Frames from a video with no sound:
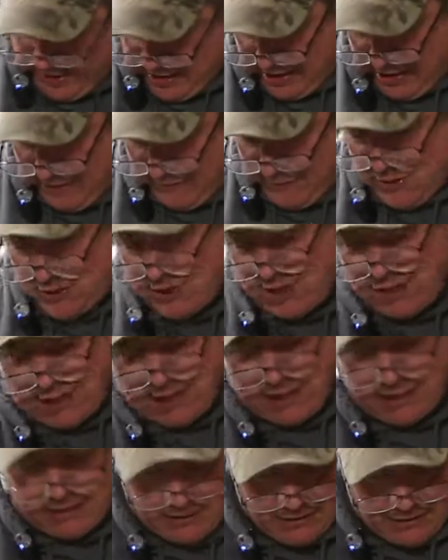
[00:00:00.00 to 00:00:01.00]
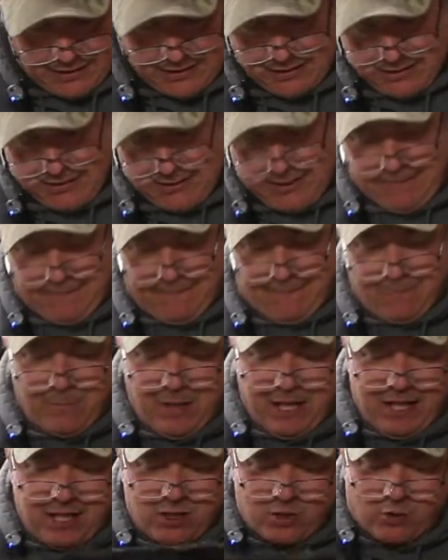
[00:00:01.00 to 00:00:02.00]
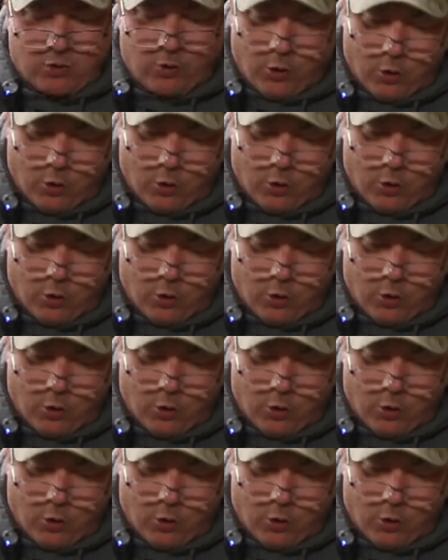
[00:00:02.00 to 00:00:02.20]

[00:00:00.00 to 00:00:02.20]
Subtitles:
to see if there's any major